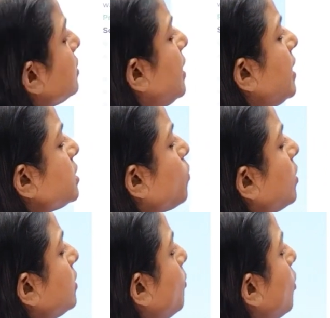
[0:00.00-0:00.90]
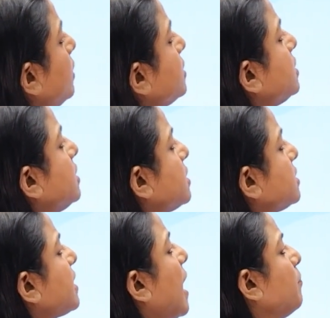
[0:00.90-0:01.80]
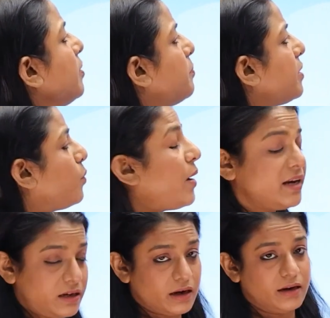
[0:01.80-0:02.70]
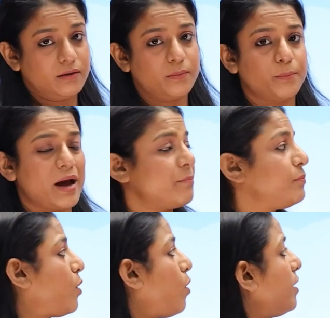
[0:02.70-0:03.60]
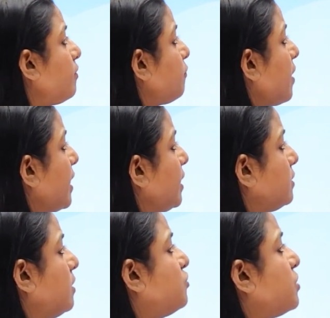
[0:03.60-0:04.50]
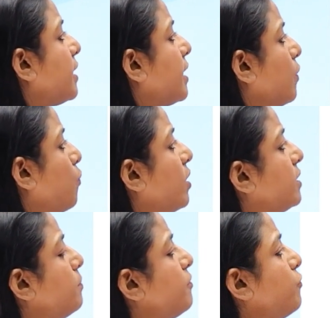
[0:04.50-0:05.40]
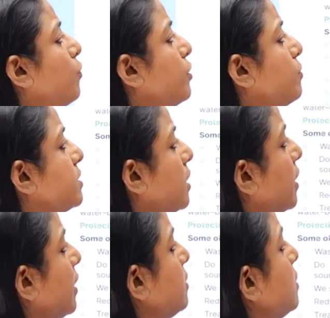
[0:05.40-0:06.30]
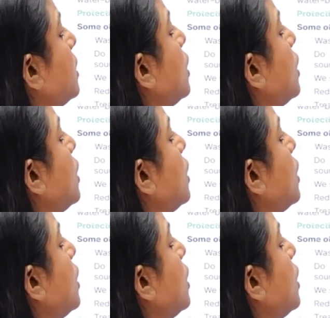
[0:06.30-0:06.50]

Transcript: These waterborne diseases can be prevented by purifying the drinking water before using it.